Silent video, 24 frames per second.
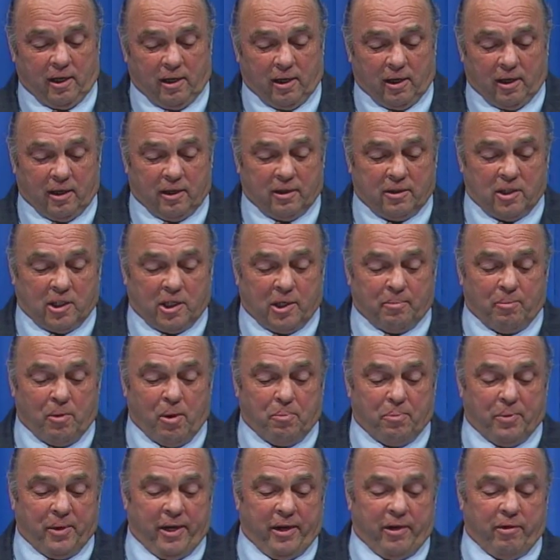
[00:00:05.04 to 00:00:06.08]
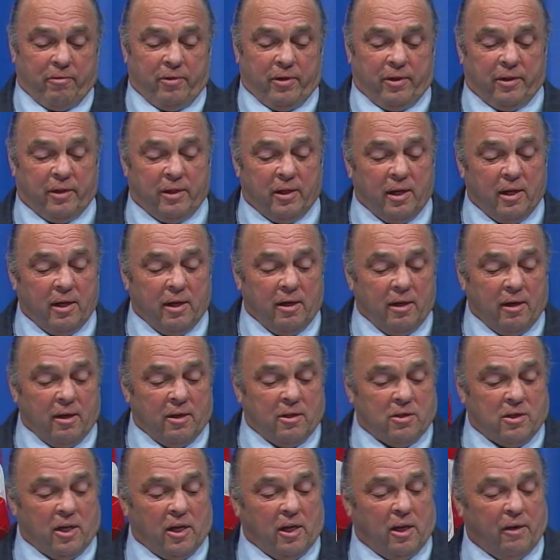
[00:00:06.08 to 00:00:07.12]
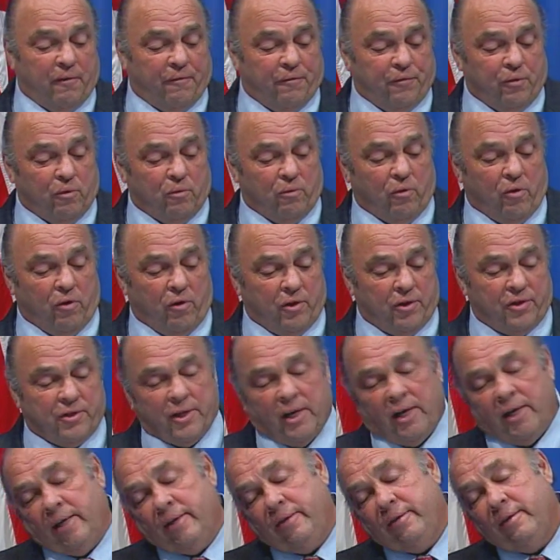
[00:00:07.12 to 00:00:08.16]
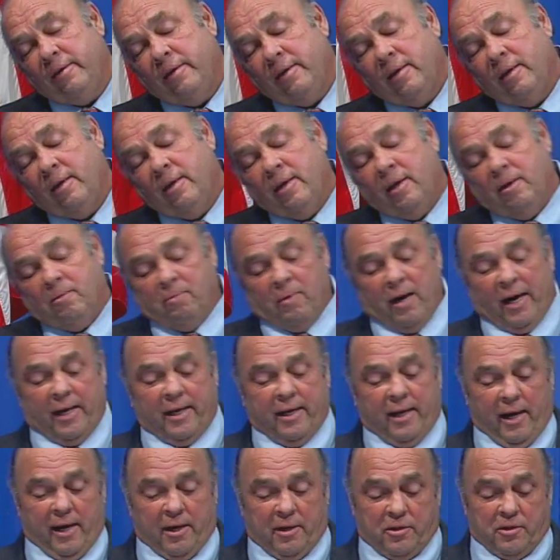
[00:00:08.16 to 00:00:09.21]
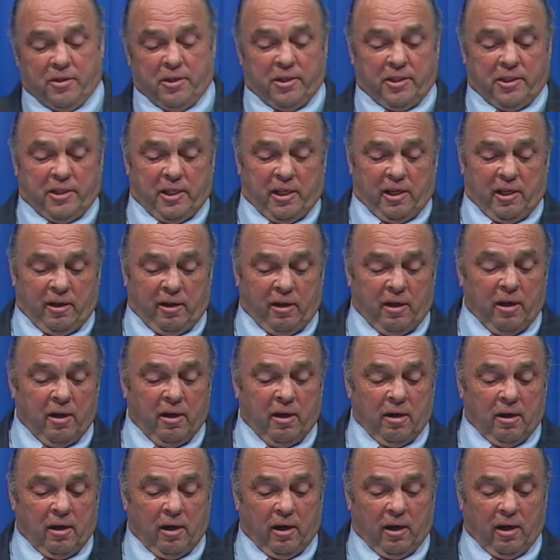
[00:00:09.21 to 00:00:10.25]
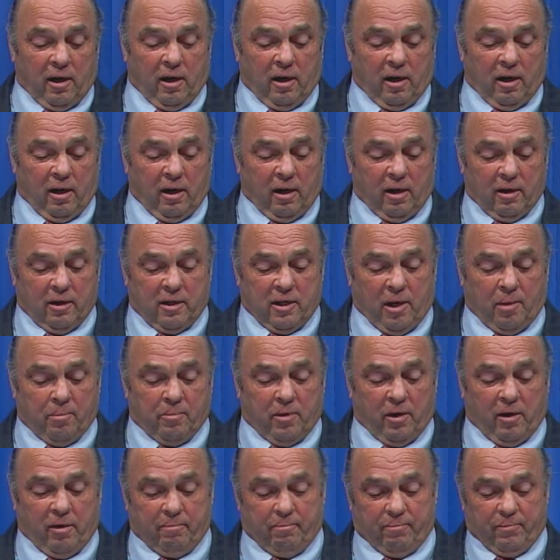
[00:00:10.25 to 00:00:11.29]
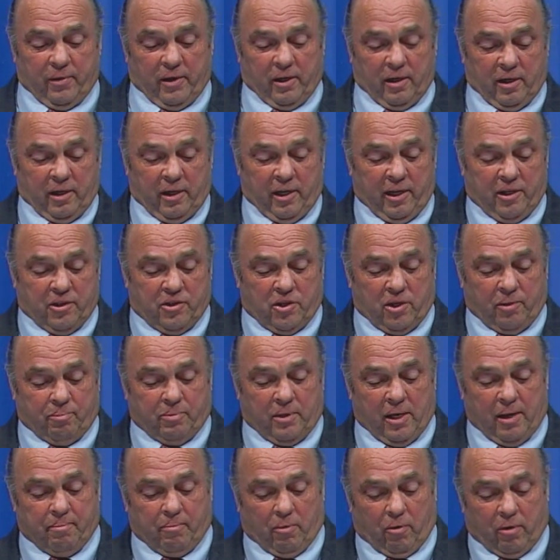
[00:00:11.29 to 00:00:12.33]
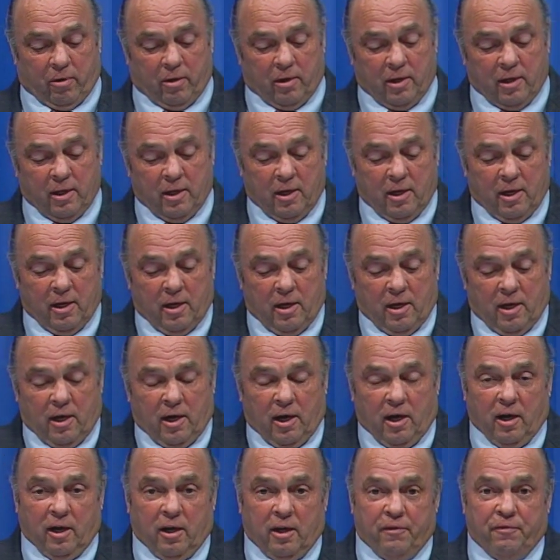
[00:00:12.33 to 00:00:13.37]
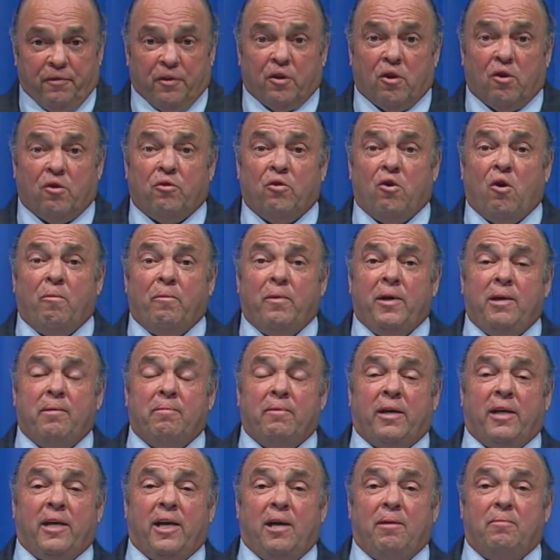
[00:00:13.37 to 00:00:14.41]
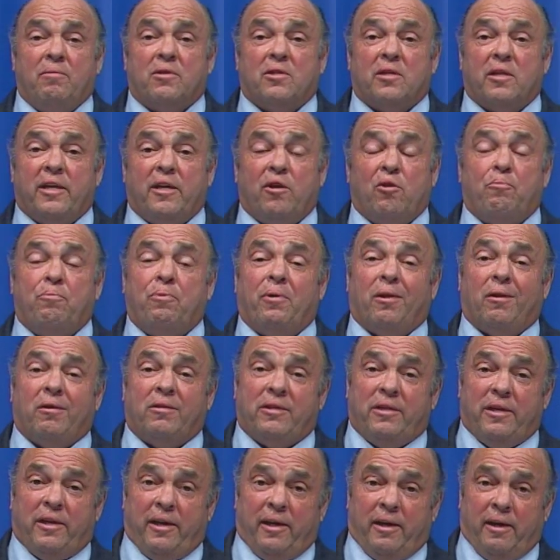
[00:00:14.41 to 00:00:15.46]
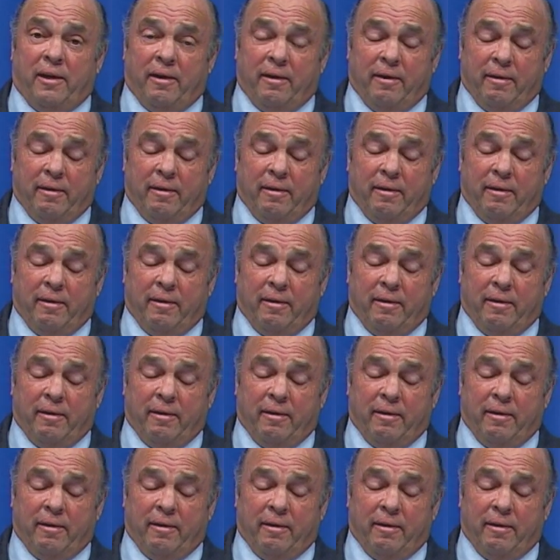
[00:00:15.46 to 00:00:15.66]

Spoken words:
to come up here and say a few words on my candidacy coming up in September. If you don't know me, my name is Leo Pelletier,